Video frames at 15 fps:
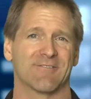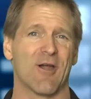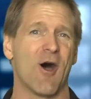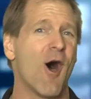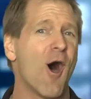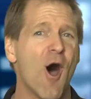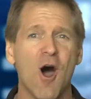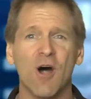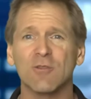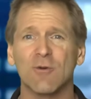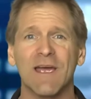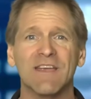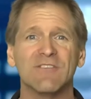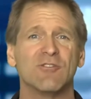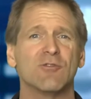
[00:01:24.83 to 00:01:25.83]
for all the
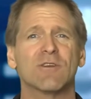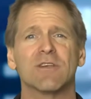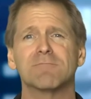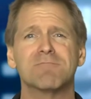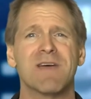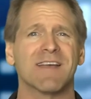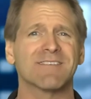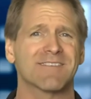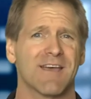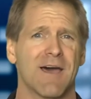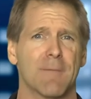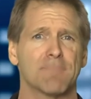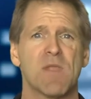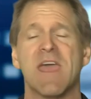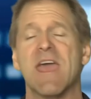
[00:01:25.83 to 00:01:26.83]
ways you can mess
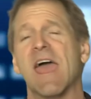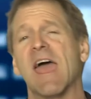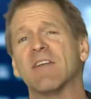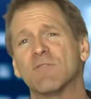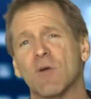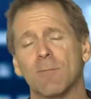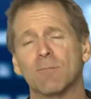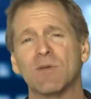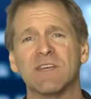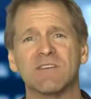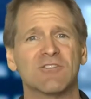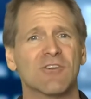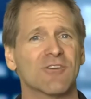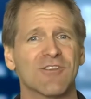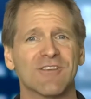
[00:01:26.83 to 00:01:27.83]
up. And for
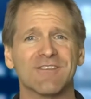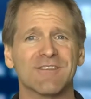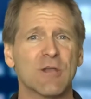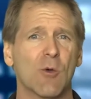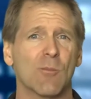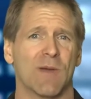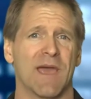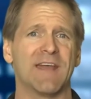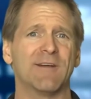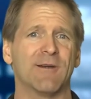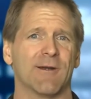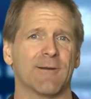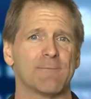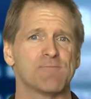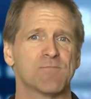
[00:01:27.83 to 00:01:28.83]
pitchers, it's no
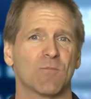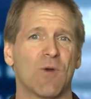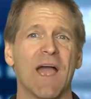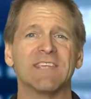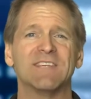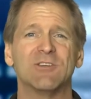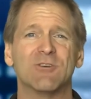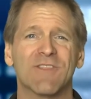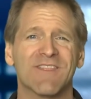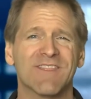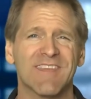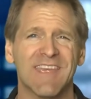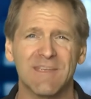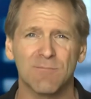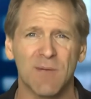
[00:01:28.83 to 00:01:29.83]
better. Why, you'd
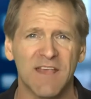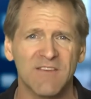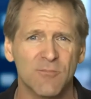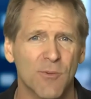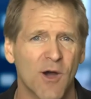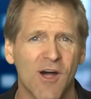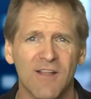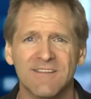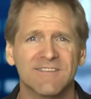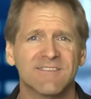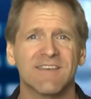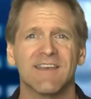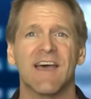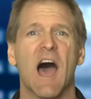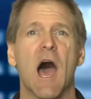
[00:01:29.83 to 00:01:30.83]
think baseball is
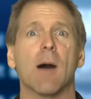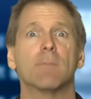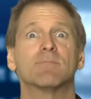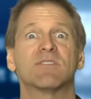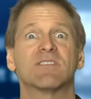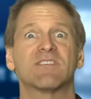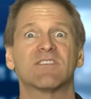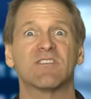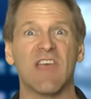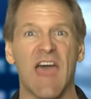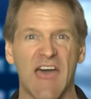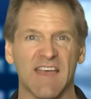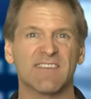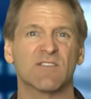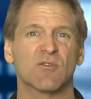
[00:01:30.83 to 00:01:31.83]

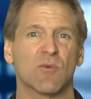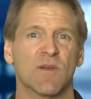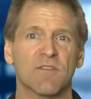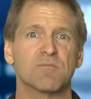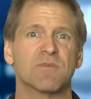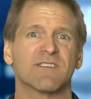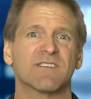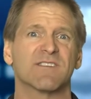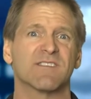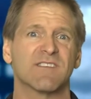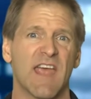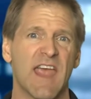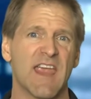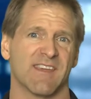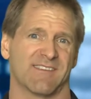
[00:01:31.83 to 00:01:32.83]
obsessed with
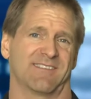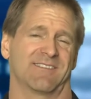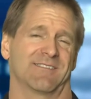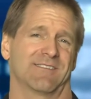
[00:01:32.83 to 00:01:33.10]
mistakes.